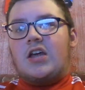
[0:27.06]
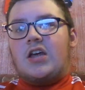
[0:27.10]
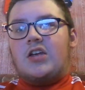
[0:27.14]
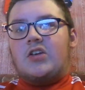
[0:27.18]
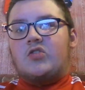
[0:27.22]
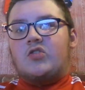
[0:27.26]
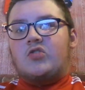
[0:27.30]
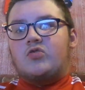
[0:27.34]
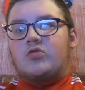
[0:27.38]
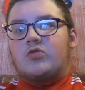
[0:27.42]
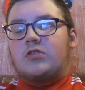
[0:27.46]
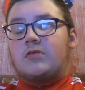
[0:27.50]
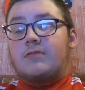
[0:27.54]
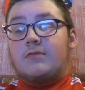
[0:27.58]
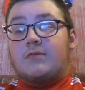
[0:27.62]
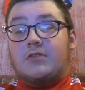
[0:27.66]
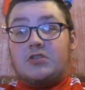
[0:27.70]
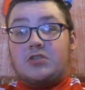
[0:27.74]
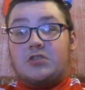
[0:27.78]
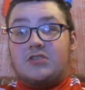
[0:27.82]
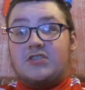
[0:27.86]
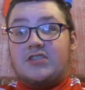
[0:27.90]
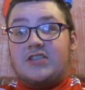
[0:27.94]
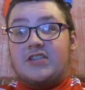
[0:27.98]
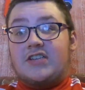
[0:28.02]
struggling with
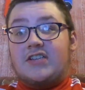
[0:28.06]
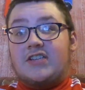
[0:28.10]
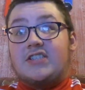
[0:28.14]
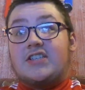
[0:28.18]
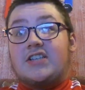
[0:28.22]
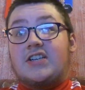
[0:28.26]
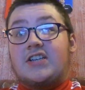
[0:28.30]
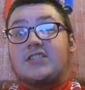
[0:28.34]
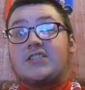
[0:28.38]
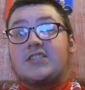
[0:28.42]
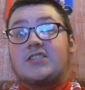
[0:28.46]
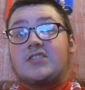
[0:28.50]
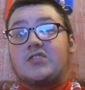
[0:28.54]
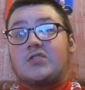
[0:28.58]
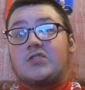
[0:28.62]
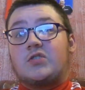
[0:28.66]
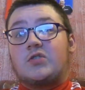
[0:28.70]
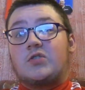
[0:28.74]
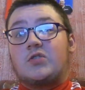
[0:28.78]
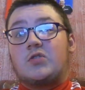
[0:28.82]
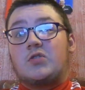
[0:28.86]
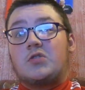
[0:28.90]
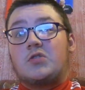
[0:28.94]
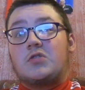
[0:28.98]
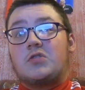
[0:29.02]
tonsillitis, guys.
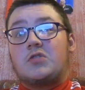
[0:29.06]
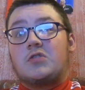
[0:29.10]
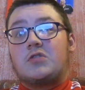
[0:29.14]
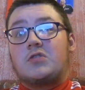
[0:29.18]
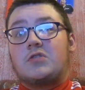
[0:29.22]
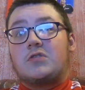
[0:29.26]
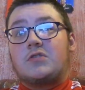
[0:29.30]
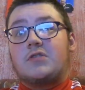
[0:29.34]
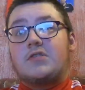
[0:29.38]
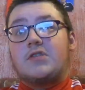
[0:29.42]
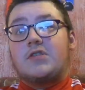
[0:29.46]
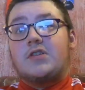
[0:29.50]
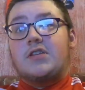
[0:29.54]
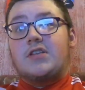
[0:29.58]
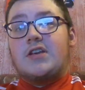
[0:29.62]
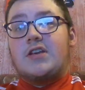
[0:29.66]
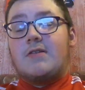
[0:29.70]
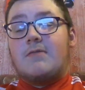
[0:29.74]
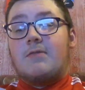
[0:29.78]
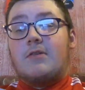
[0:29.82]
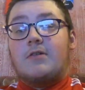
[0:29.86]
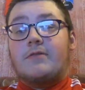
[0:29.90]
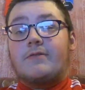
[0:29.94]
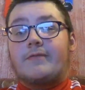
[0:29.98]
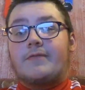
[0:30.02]
So yeah,
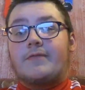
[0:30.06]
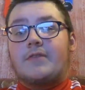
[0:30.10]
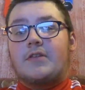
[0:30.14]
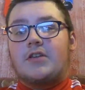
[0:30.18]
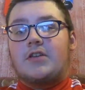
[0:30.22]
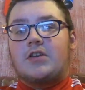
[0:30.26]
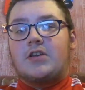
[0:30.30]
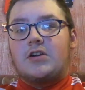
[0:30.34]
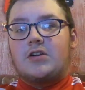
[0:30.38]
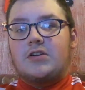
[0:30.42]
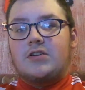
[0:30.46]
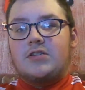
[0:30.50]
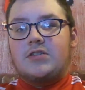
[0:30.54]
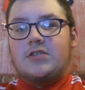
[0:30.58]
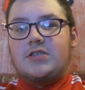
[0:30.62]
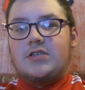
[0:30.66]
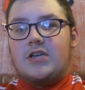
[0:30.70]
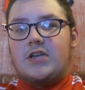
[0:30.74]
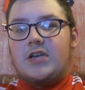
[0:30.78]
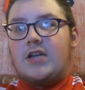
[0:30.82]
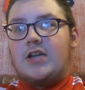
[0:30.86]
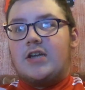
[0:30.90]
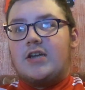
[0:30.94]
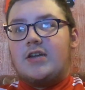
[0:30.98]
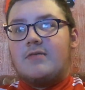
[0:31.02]
welcome if you joined.
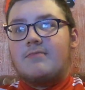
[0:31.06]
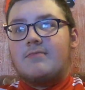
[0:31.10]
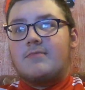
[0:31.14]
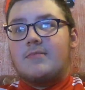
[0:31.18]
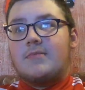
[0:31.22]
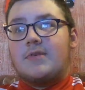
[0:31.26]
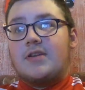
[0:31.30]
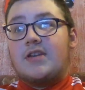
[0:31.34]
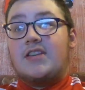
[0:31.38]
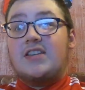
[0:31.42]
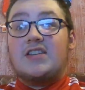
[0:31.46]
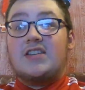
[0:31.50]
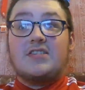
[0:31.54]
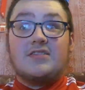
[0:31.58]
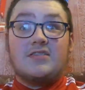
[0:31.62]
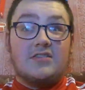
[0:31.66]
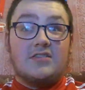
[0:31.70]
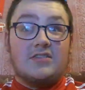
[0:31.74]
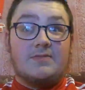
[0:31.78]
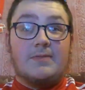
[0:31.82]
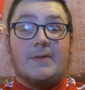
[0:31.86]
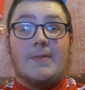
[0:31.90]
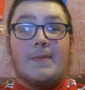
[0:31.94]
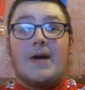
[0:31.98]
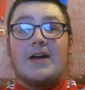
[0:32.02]
It is good
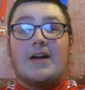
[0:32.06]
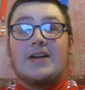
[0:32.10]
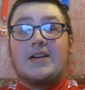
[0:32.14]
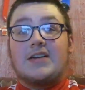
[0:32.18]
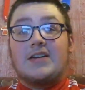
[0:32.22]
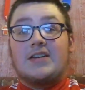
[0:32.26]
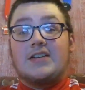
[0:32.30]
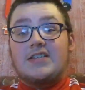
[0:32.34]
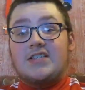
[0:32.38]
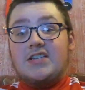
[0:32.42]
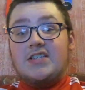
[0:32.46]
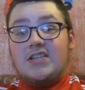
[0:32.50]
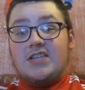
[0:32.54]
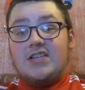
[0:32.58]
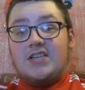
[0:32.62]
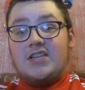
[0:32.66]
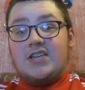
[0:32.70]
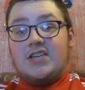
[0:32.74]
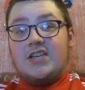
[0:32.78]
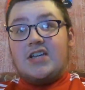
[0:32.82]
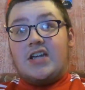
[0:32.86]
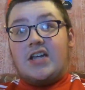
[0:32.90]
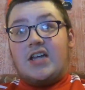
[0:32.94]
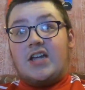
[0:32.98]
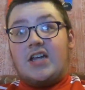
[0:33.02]
to be back.
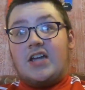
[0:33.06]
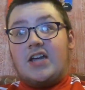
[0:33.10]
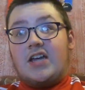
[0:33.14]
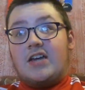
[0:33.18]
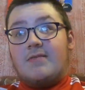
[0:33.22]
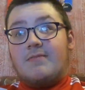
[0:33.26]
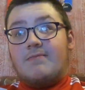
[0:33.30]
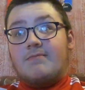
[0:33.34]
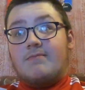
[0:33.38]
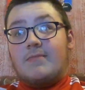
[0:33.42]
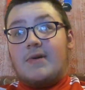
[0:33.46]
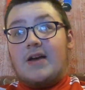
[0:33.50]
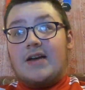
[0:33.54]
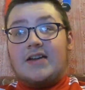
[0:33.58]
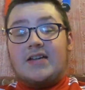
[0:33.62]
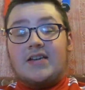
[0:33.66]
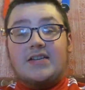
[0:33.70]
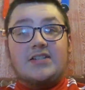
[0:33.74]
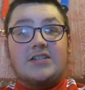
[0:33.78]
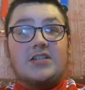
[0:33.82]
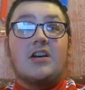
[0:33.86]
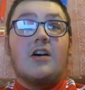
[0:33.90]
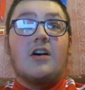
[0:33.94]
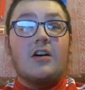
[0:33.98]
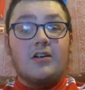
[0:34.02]
I
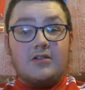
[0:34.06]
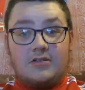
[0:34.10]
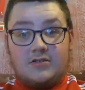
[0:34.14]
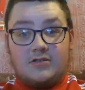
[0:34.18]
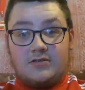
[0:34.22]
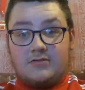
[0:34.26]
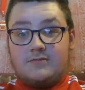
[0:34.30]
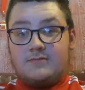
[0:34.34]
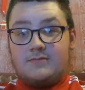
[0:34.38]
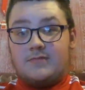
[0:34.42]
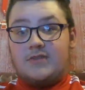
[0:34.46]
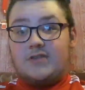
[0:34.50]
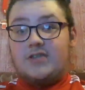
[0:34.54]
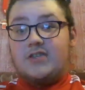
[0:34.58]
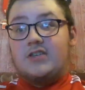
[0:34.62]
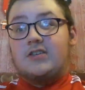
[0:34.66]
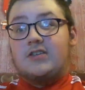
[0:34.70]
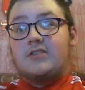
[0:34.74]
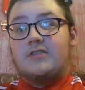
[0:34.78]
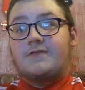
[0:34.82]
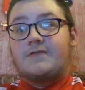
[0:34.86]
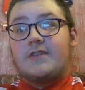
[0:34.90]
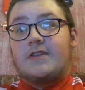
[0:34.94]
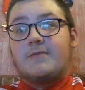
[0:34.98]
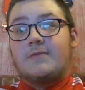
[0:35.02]
can talk, which is a
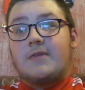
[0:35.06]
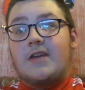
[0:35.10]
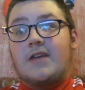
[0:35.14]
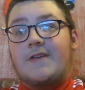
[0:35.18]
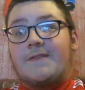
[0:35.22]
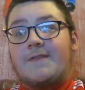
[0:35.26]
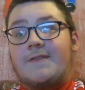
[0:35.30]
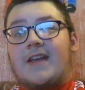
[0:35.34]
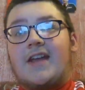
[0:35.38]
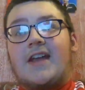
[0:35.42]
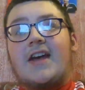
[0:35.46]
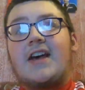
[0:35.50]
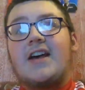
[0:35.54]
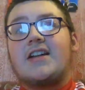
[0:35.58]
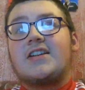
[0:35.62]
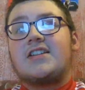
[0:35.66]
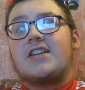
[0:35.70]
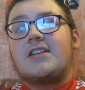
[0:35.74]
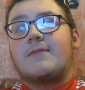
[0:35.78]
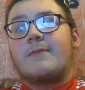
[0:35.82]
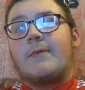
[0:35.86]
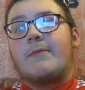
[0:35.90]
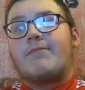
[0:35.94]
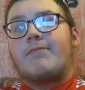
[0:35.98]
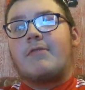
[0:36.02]
good thing. If you can't
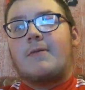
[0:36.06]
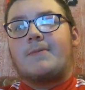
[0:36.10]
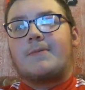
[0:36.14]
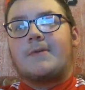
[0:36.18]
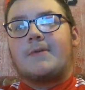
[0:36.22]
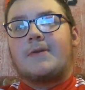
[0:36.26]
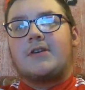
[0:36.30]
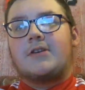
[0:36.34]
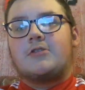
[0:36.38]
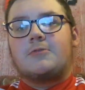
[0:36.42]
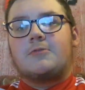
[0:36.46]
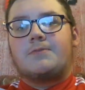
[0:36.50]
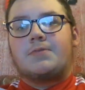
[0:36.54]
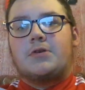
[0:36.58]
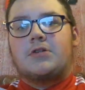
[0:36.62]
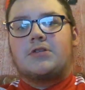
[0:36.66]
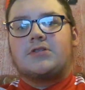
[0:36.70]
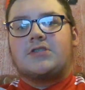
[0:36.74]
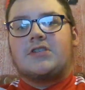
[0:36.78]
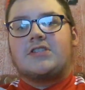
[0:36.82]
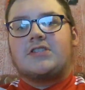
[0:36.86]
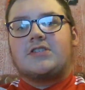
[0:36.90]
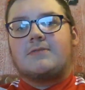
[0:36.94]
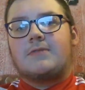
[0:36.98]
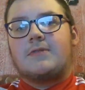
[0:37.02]
hear me properly, I do
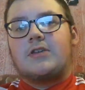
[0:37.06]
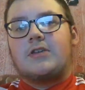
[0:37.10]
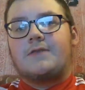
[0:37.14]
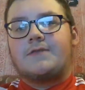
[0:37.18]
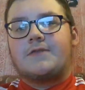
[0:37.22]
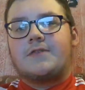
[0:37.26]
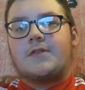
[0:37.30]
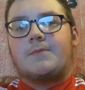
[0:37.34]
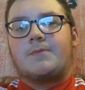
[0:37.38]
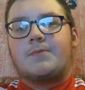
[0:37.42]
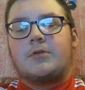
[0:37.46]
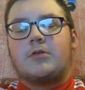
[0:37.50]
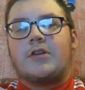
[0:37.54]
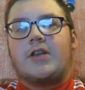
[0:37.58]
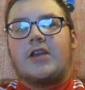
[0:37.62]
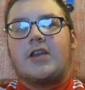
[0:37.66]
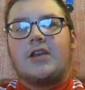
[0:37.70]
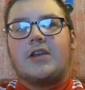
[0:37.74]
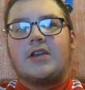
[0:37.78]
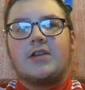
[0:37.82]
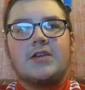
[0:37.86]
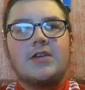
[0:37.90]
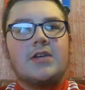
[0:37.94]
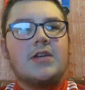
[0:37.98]
apologise. I will obviously plug in